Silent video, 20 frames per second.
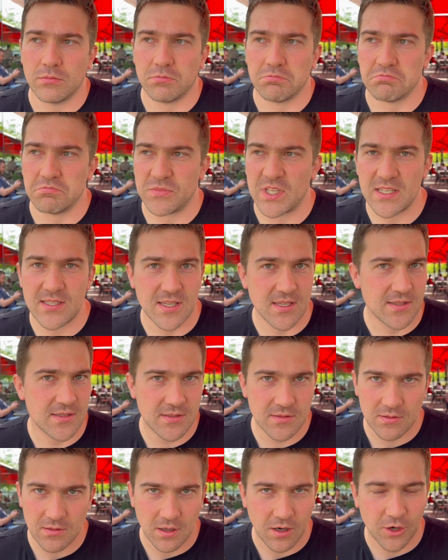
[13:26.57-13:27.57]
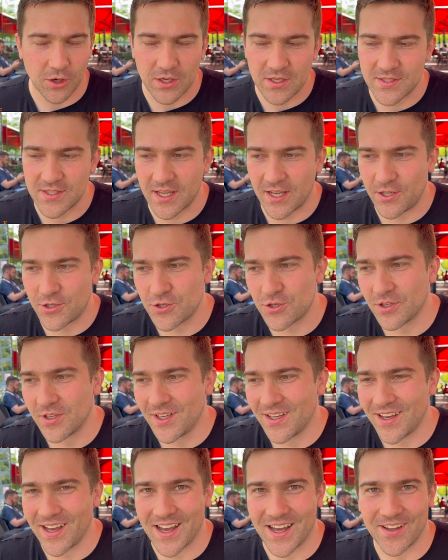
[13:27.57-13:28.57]
this is early stage
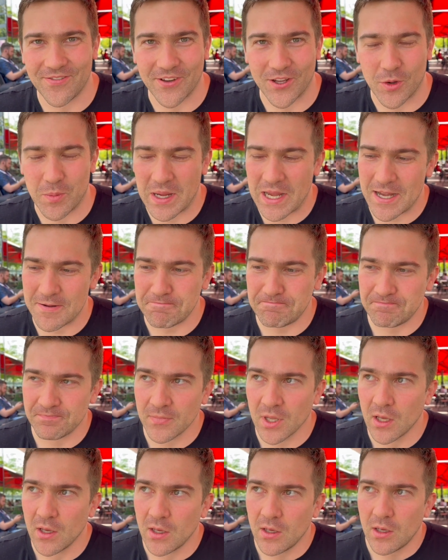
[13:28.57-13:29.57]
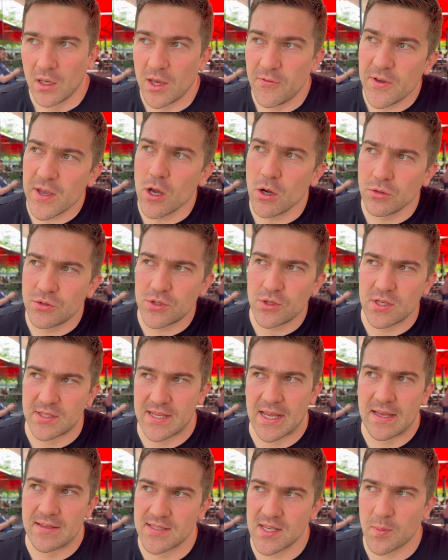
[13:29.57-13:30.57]
alpha and omega. If you go to the
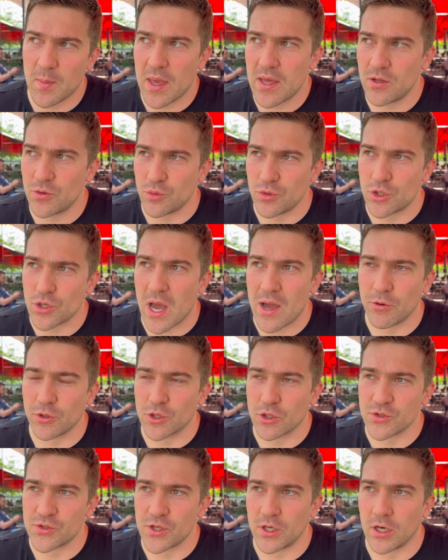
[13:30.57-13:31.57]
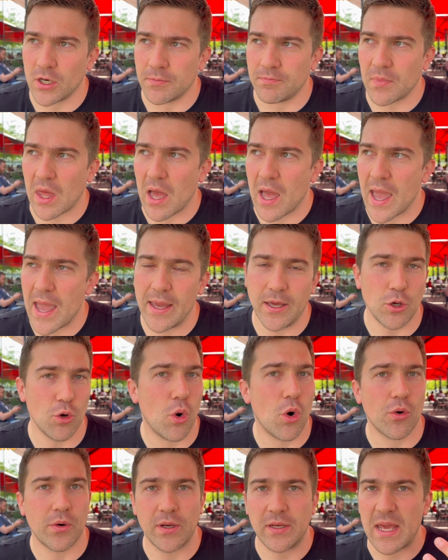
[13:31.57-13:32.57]
second segment, which I would consider, hey, you
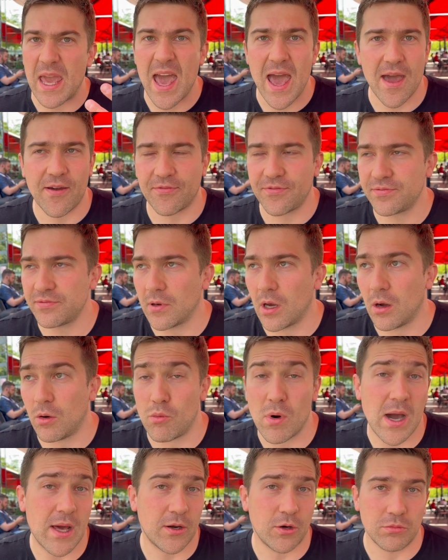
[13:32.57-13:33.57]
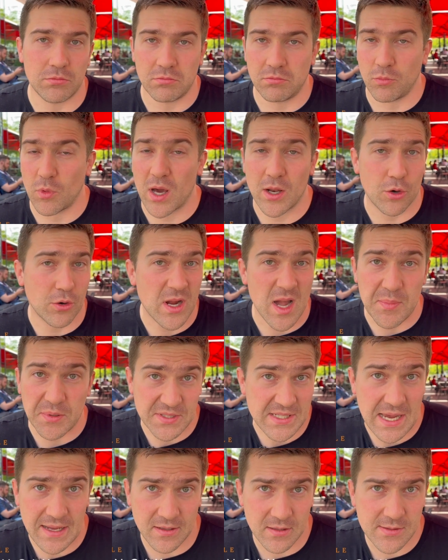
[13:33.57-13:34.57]
already have one or a couple
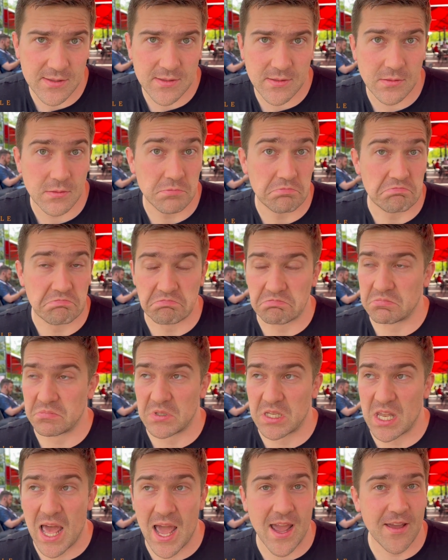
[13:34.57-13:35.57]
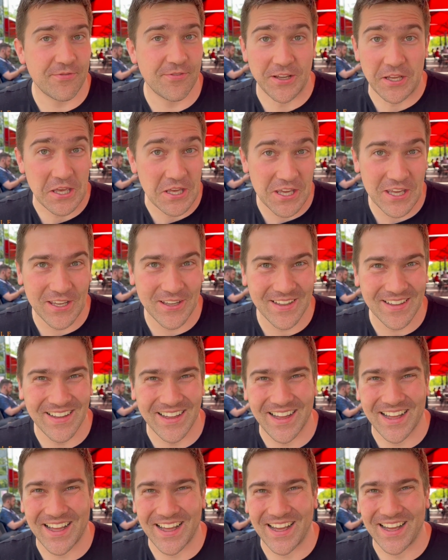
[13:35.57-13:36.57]
titles live and kicking,
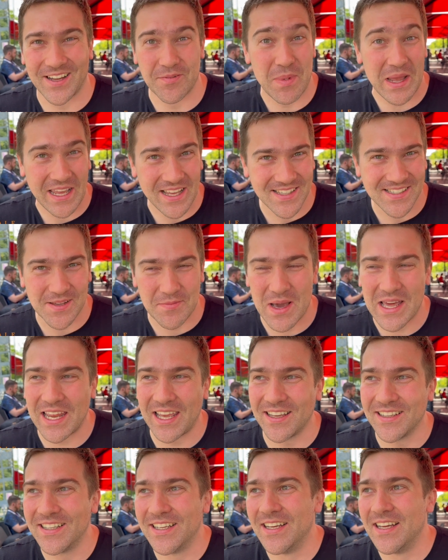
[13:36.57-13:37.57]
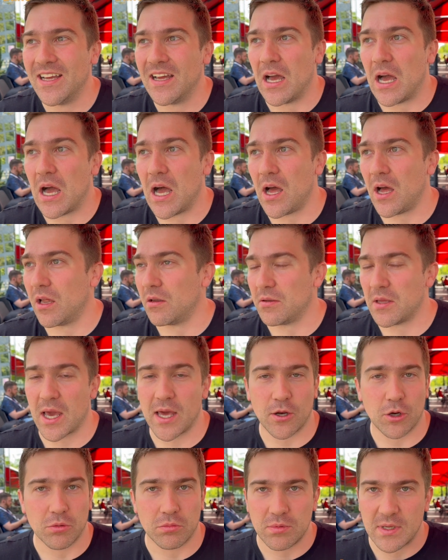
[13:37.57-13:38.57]
making some money. I don't
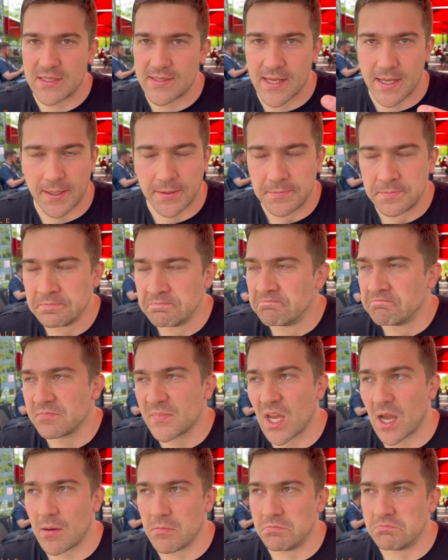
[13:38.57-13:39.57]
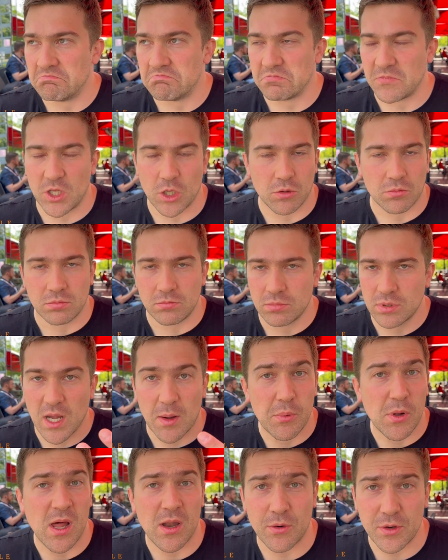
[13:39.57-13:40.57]
know, let's say, a
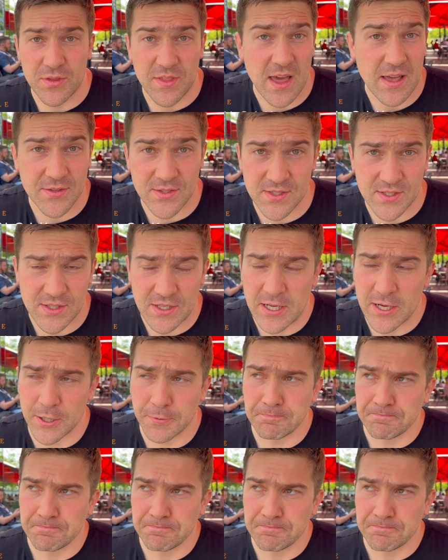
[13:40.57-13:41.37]
couple hundred thousands a year.